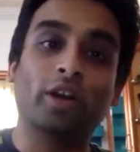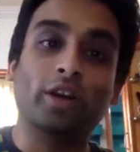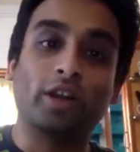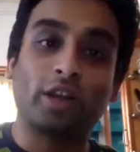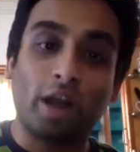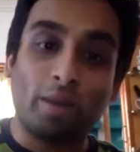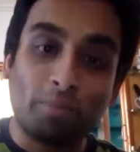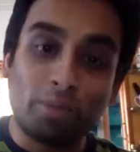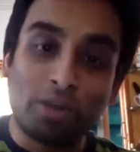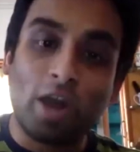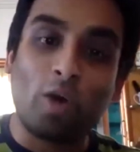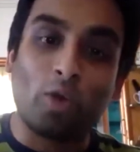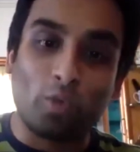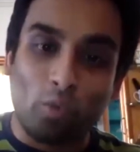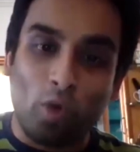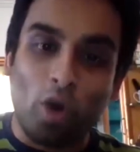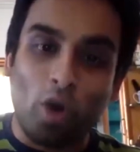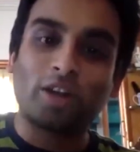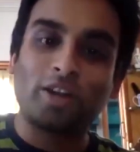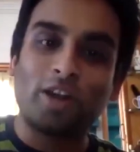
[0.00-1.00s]
come down,
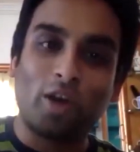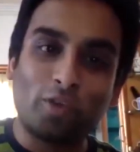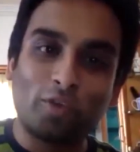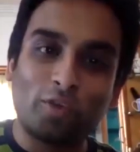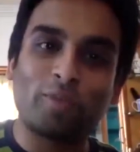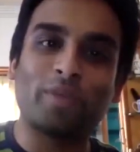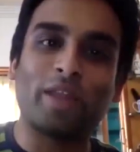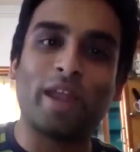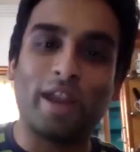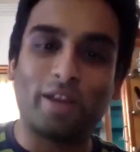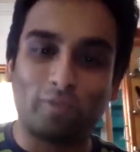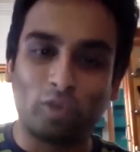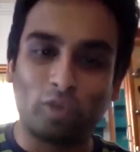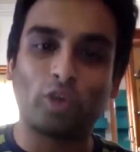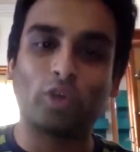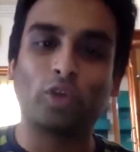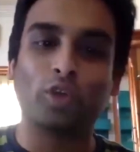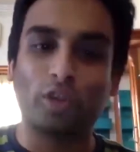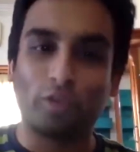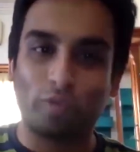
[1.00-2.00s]
walk down from the 8th
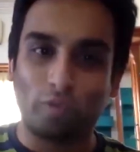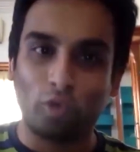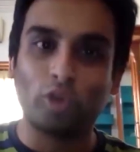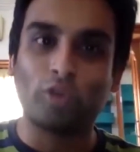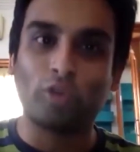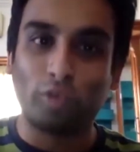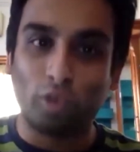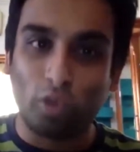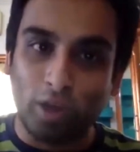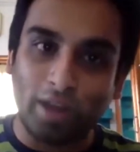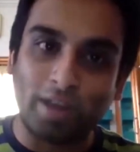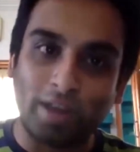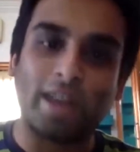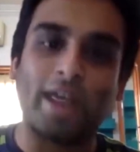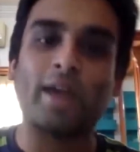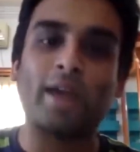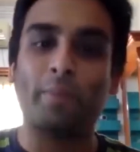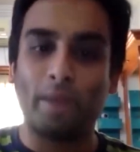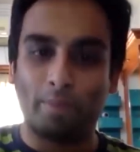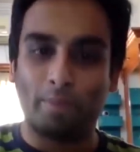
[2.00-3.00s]
floor to the 4th floor and
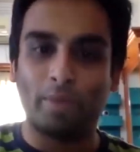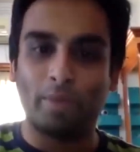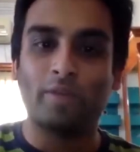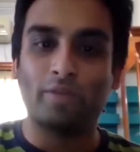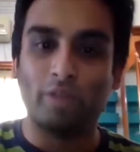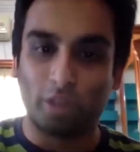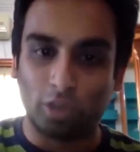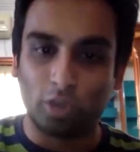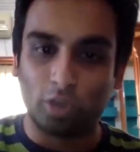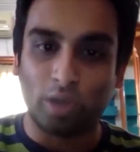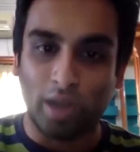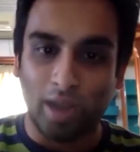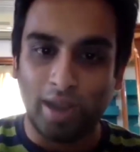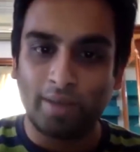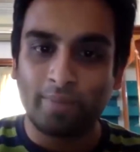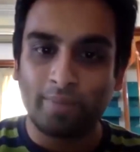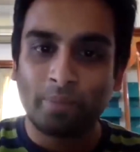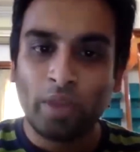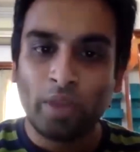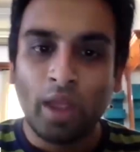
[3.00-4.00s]
take people with you,
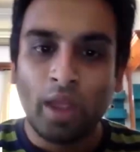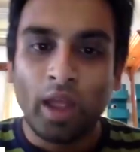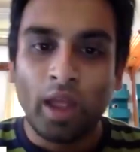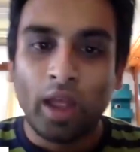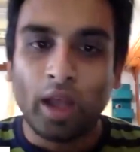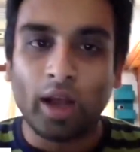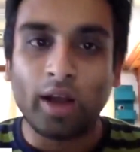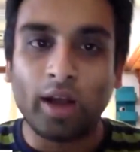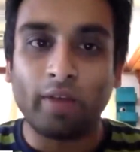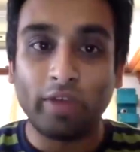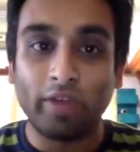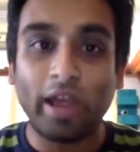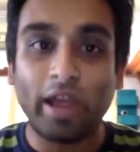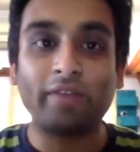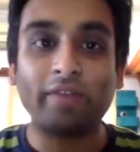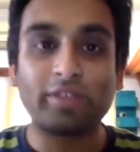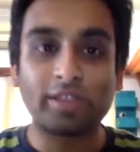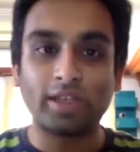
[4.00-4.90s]
right? We are